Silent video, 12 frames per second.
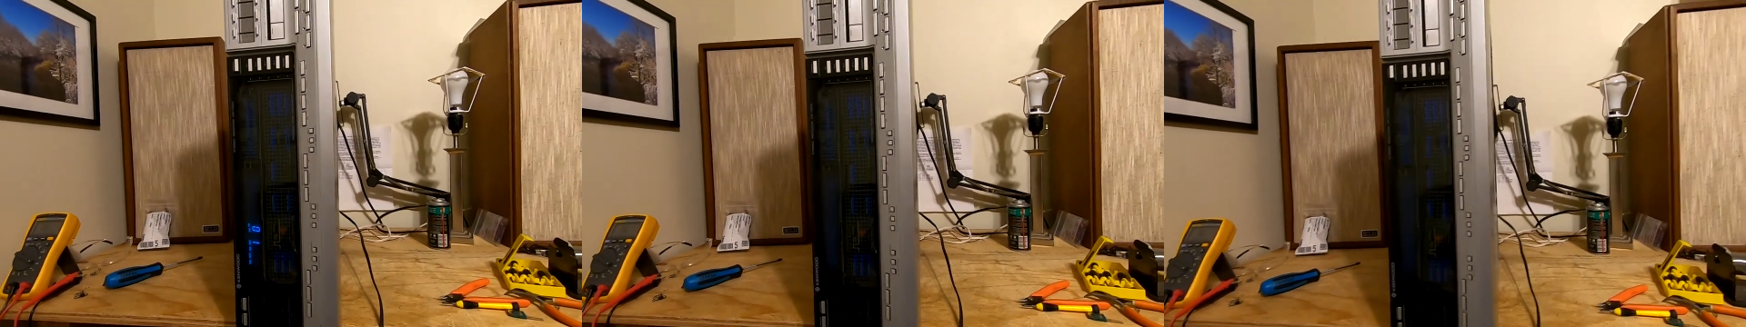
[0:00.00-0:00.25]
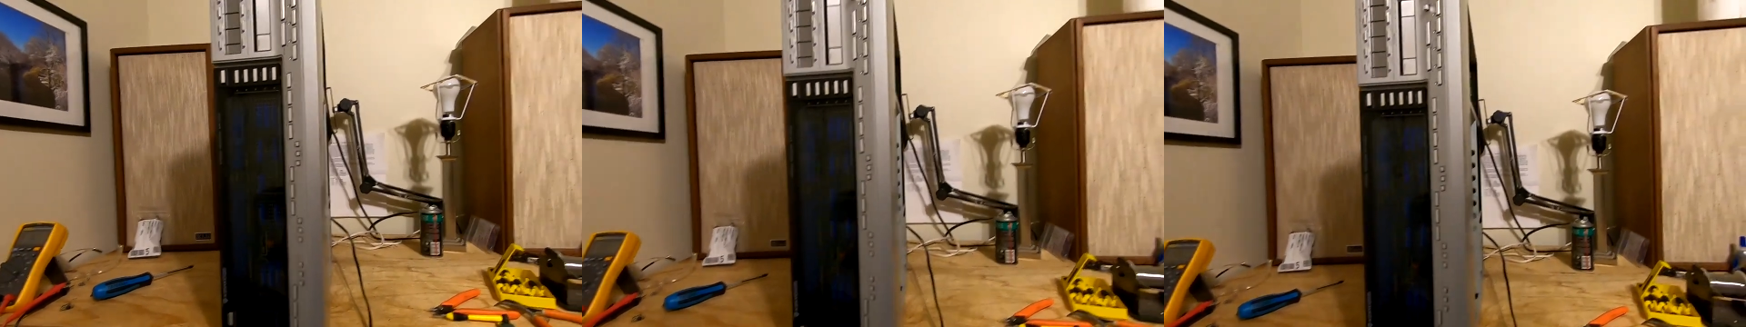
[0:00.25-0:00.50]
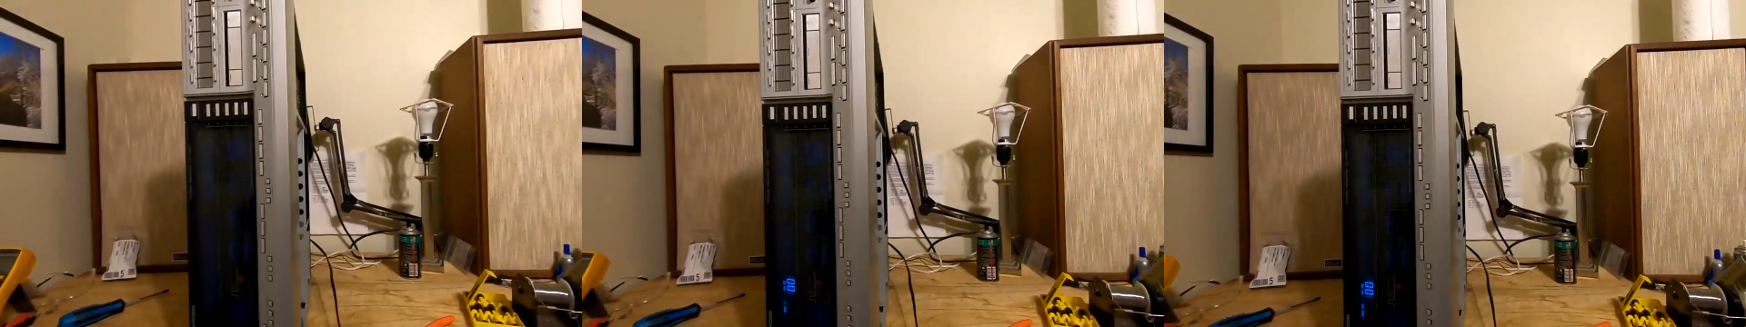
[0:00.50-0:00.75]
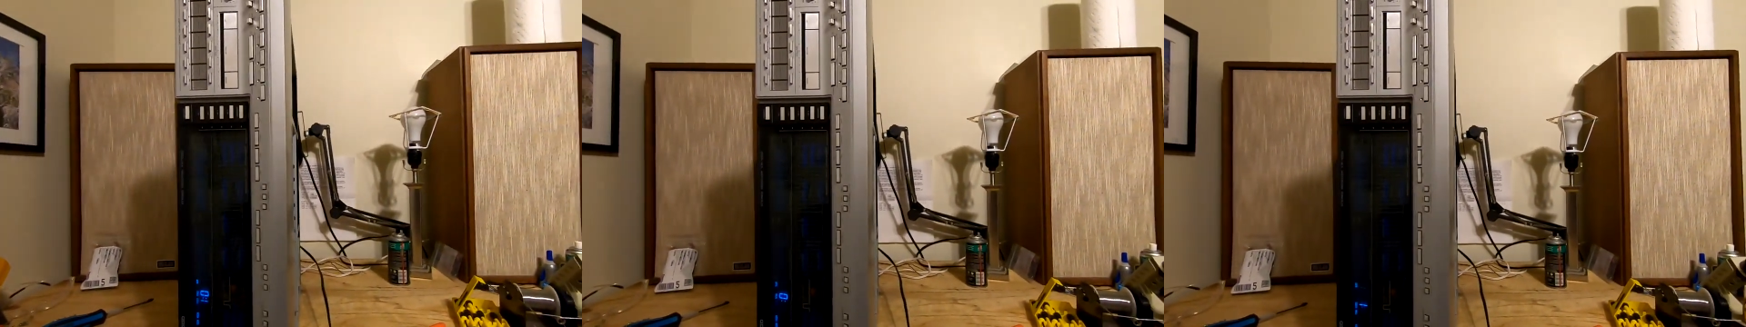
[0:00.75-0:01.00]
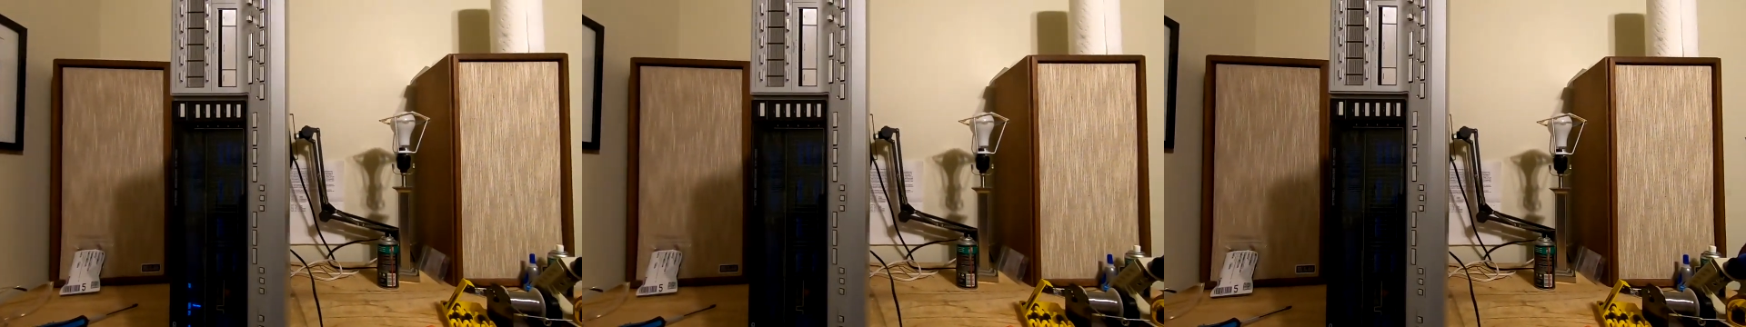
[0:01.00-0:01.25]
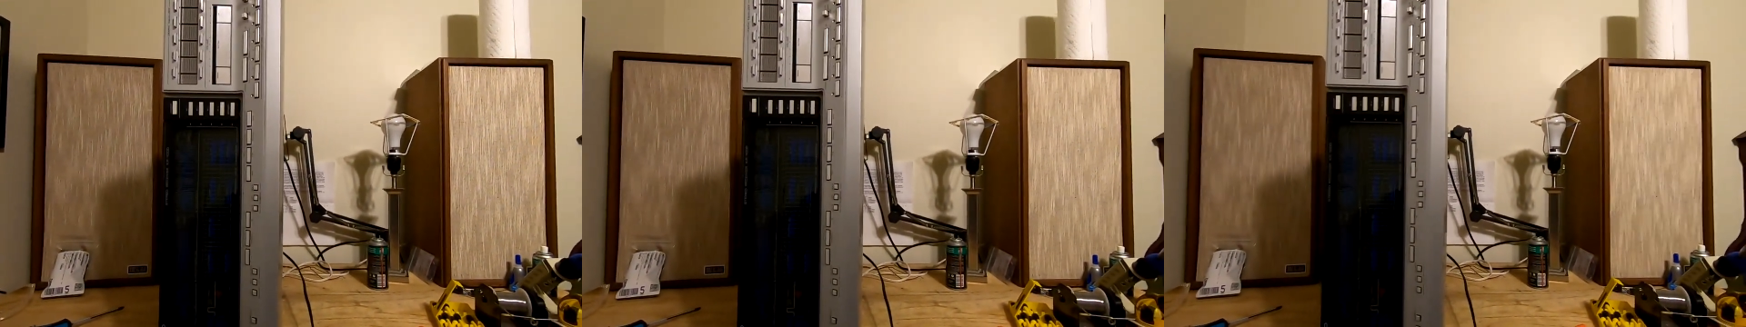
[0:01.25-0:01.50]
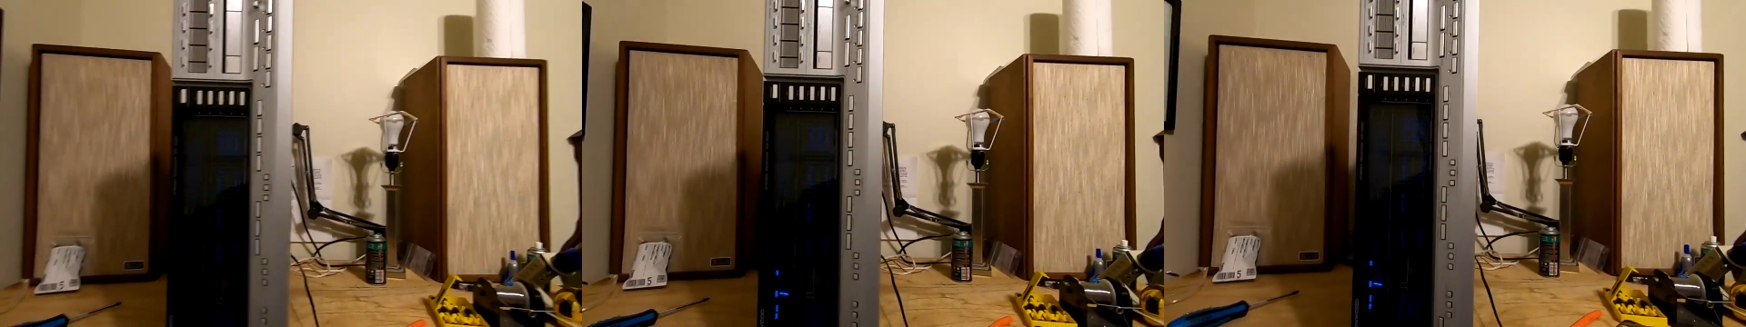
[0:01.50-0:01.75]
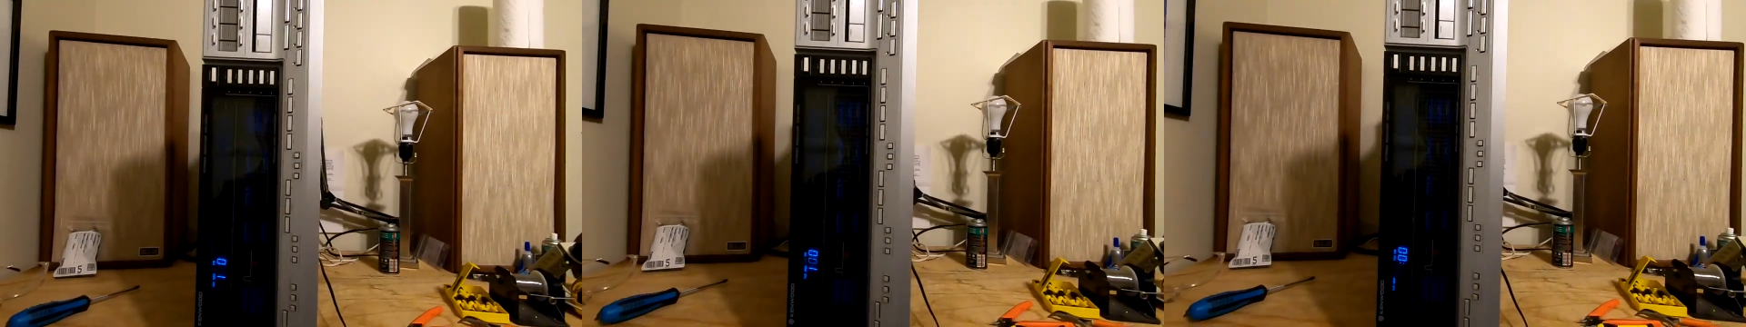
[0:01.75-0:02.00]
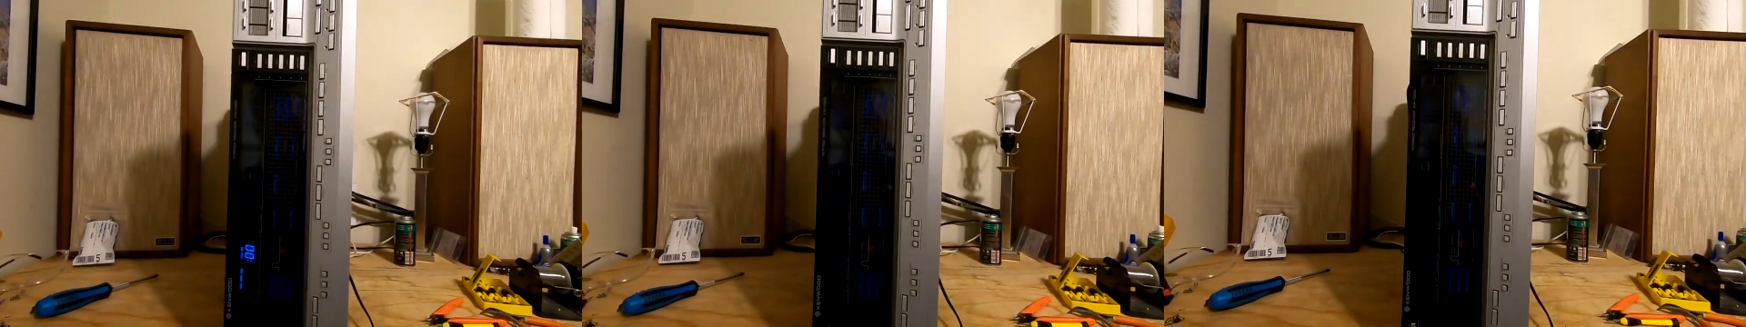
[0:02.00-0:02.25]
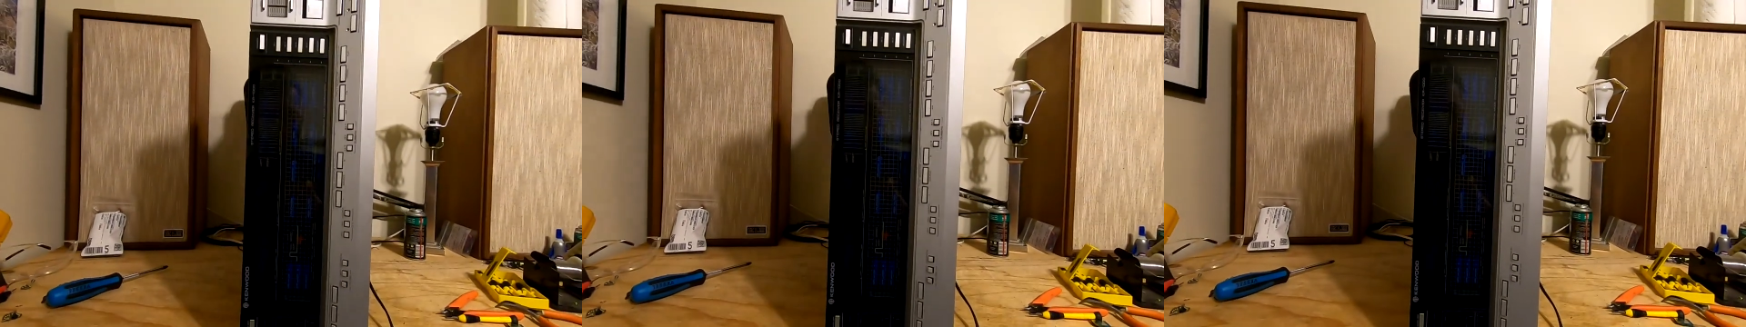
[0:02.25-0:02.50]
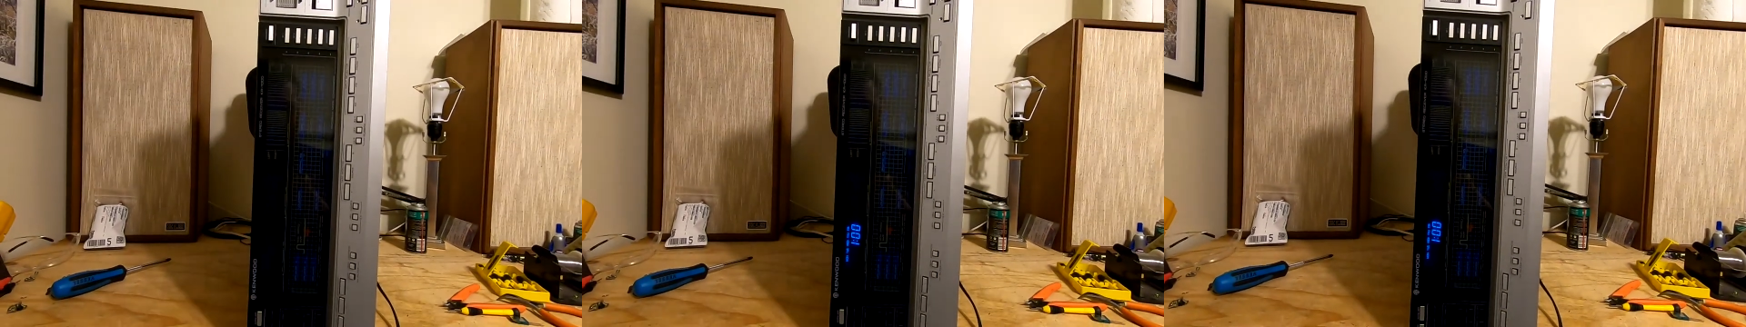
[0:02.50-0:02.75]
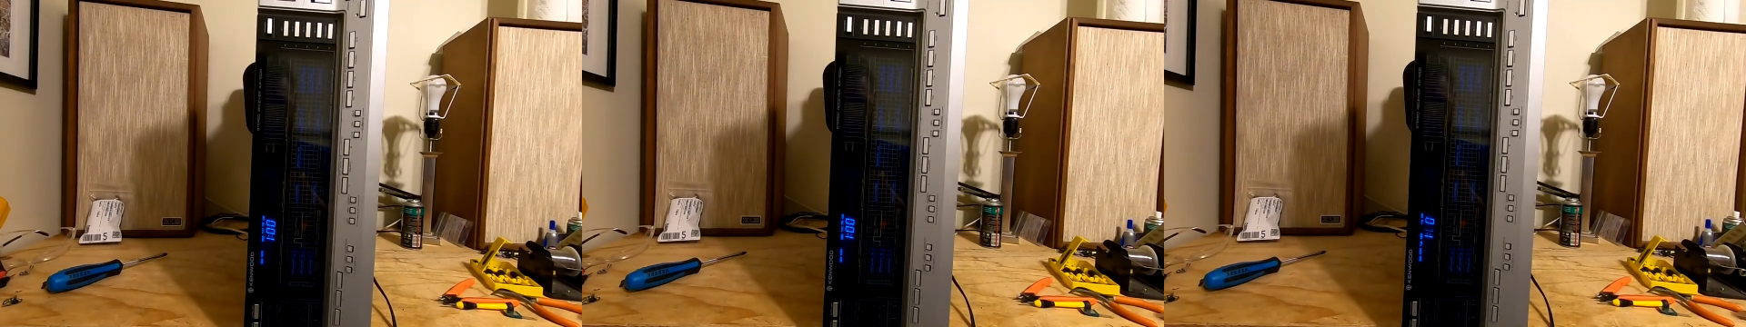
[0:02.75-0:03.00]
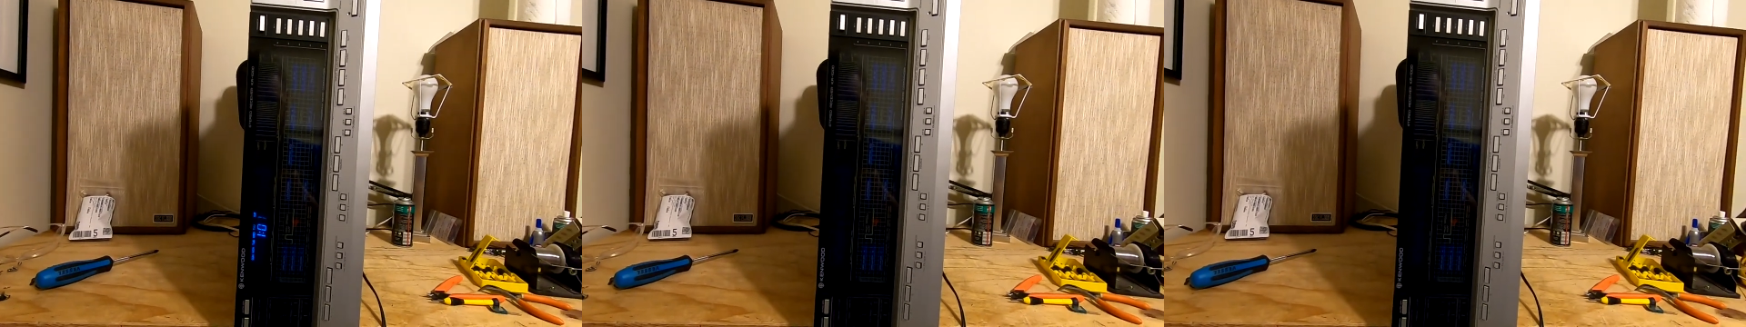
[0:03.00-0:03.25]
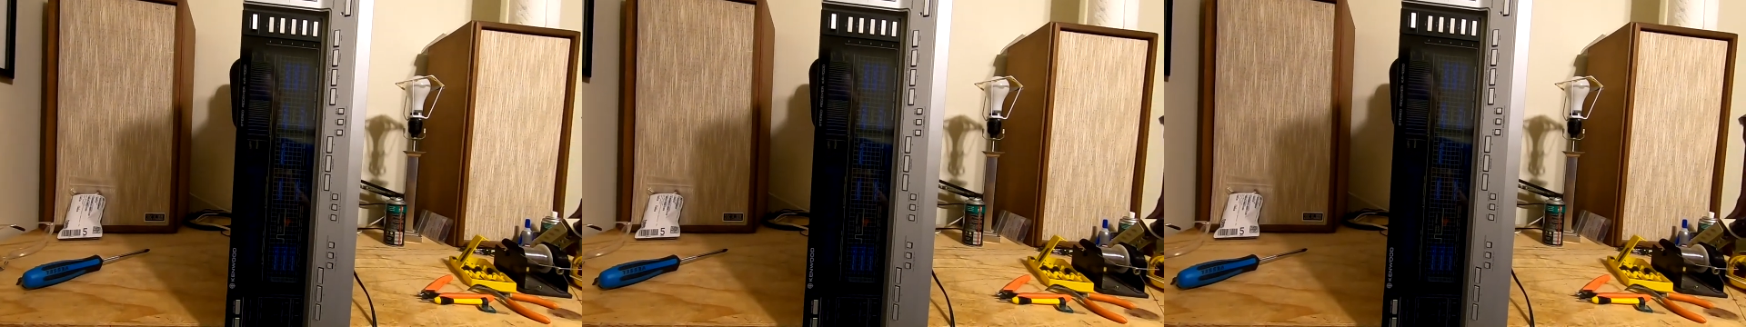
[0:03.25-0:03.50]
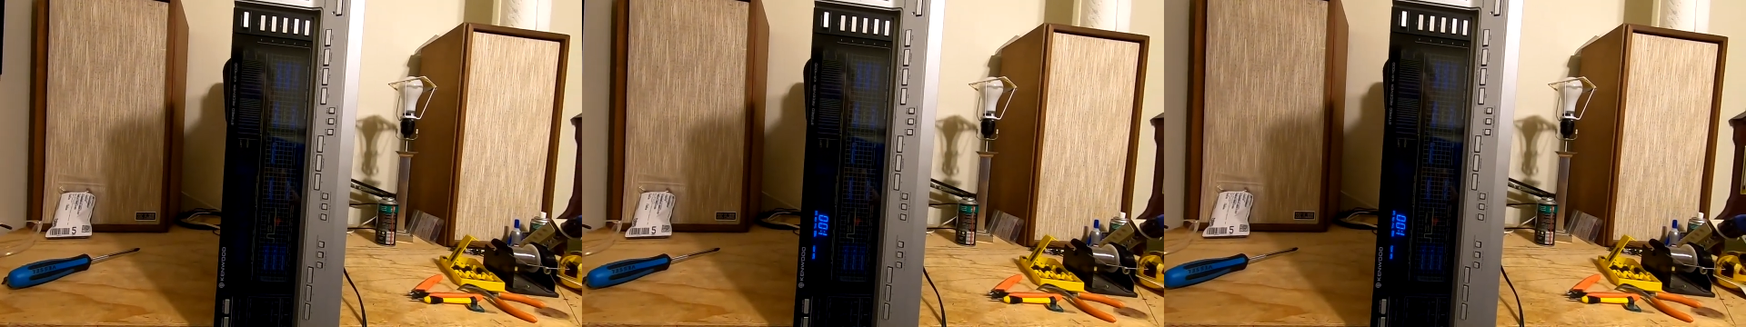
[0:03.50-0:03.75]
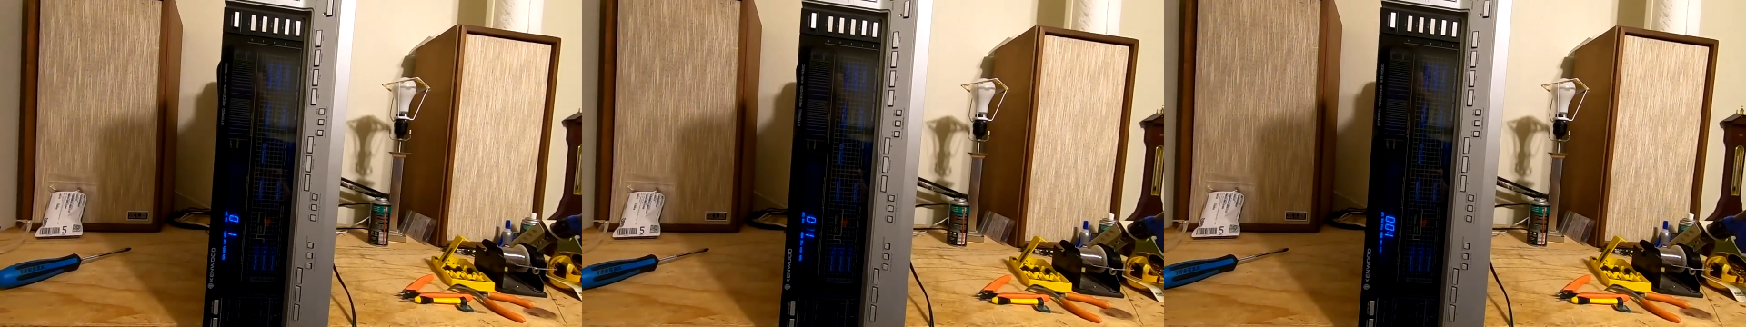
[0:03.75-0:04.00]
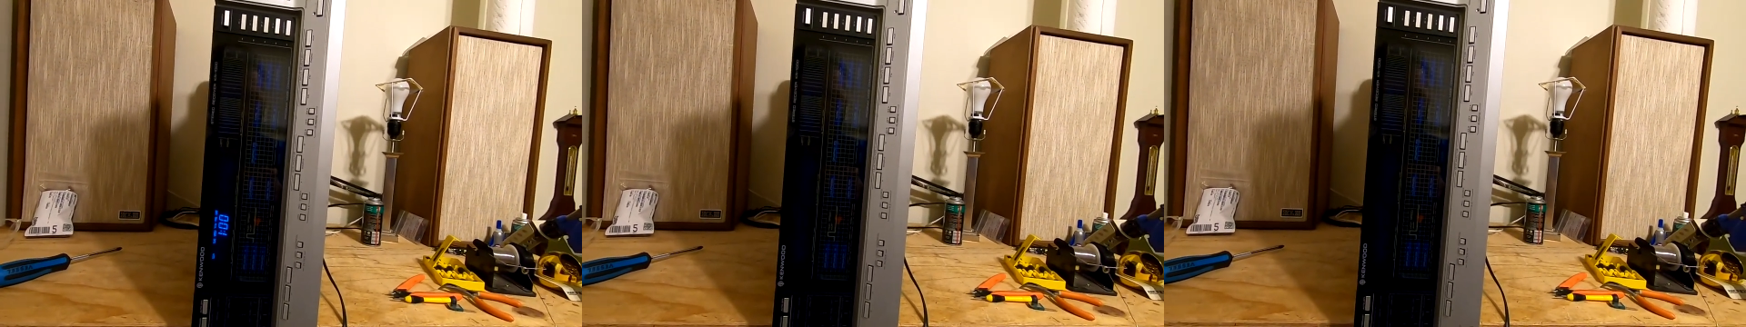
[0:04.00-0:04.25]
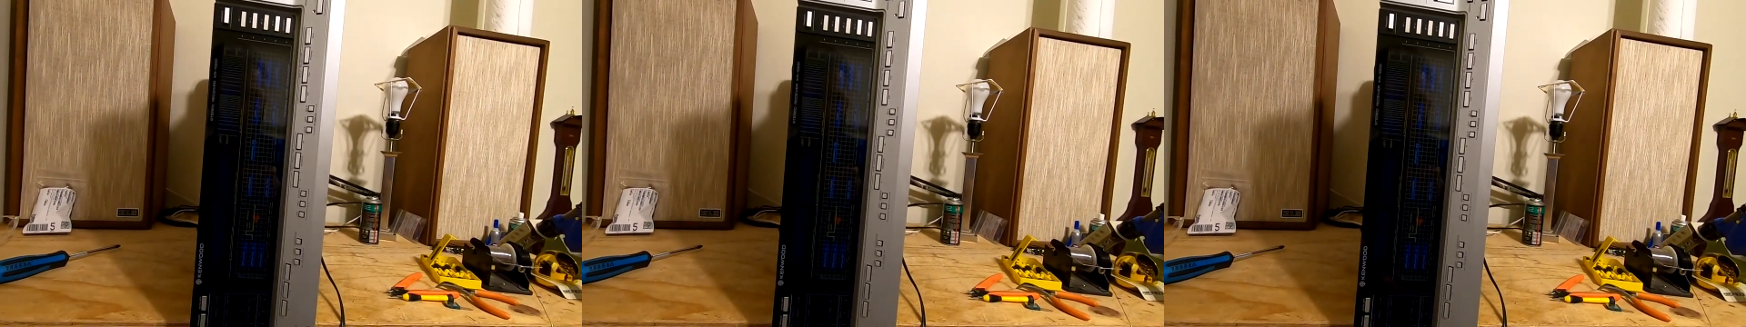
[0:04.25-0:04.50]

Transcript: No face is visible, so there are no lips to read.